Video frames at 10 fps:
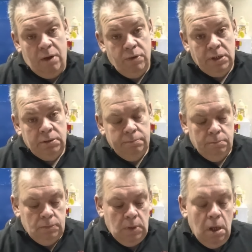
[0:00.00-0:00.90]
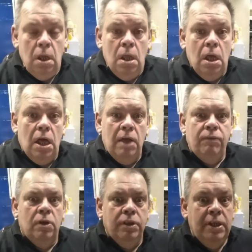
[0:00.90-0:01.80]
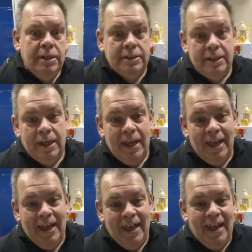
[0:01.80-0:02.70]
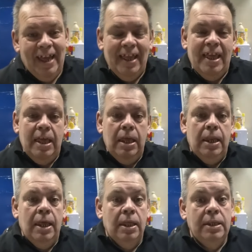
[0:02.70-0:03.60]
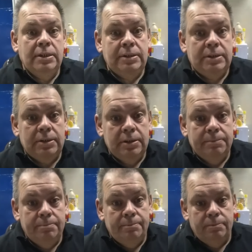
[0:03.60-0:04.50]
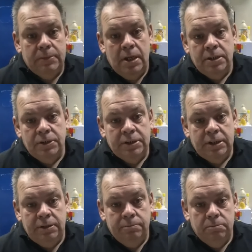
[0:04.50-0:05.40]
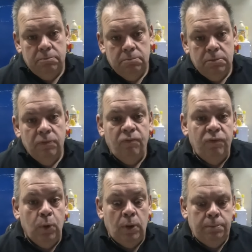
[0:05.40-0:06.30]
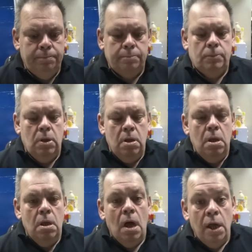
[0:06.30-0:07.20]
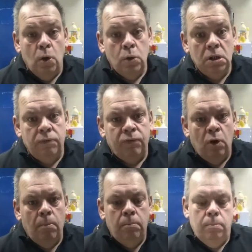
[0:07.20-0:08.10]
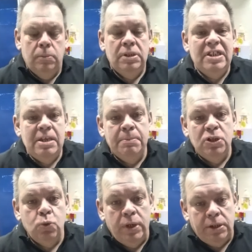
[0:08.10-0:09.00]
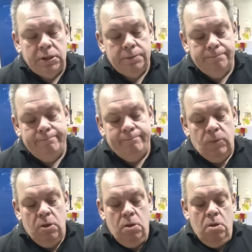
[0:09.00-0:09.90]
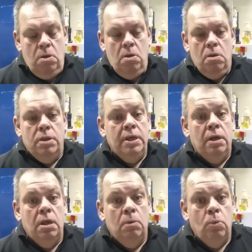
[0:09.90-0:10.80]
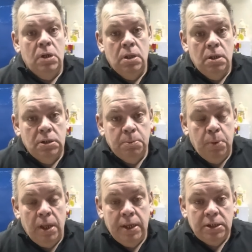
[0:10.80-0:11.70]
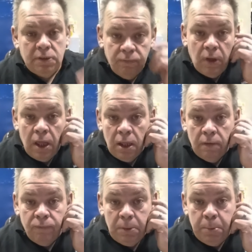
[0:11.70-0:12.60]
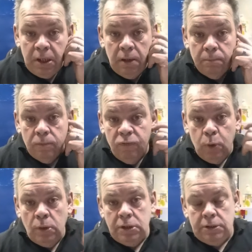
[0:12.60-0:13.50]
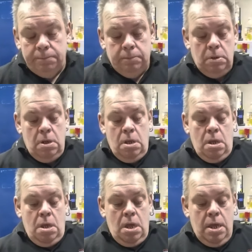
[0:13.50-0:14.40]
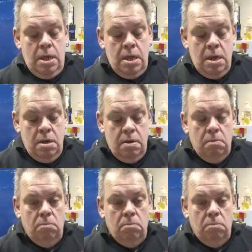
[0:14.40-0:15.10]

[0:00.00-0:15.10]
reason, I got this. Now this, as you can see, fuel, I ordered from Demon Tweaks. They are one of the suppliers of VP fuels, and